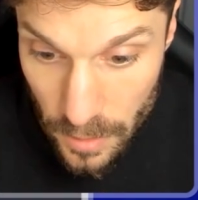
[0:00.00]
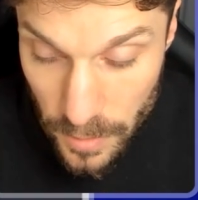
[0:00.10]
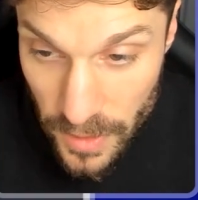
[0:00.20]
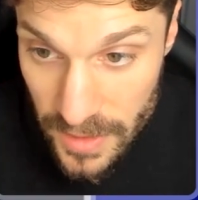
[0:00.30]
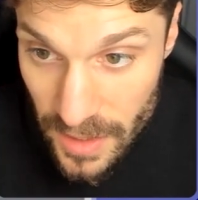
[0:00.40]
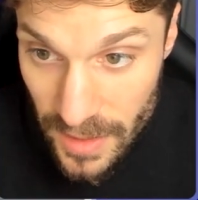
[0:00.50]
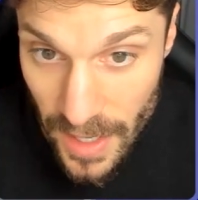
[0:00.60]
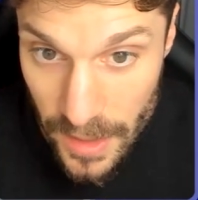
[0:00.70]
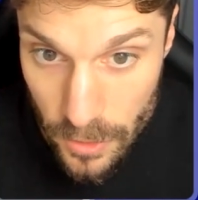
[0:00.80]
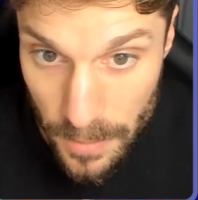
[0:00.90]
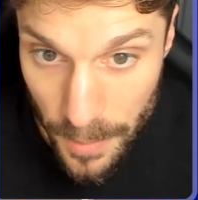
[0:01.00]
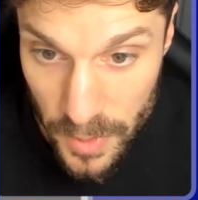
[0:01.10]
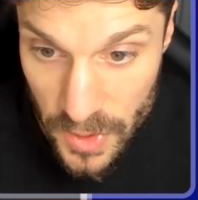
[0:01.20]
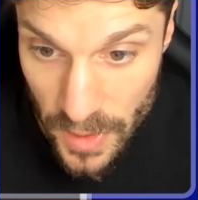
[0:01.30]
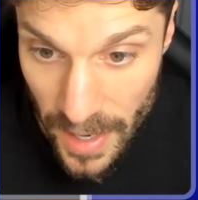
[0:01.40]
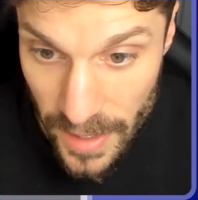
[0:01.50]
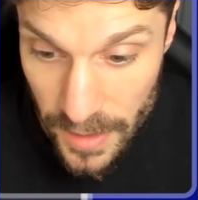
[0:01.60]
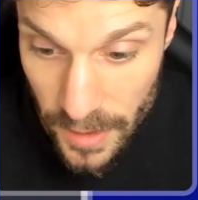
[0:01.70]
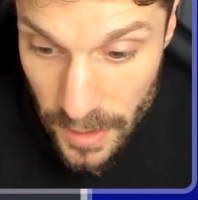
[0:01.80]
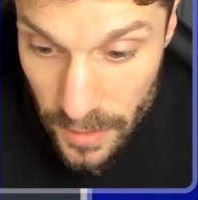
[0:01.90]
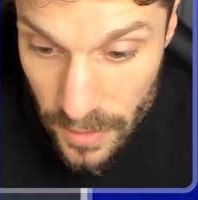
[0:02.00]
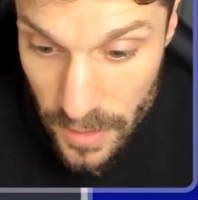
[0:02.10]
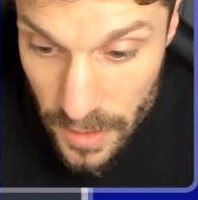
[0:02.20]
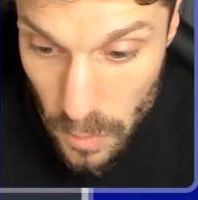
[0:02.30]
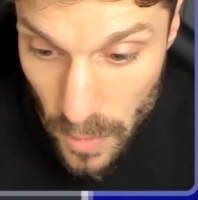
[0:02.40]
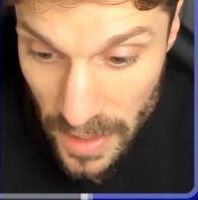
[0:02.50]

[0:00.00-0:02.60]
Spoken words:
When you get to the end, remember to add the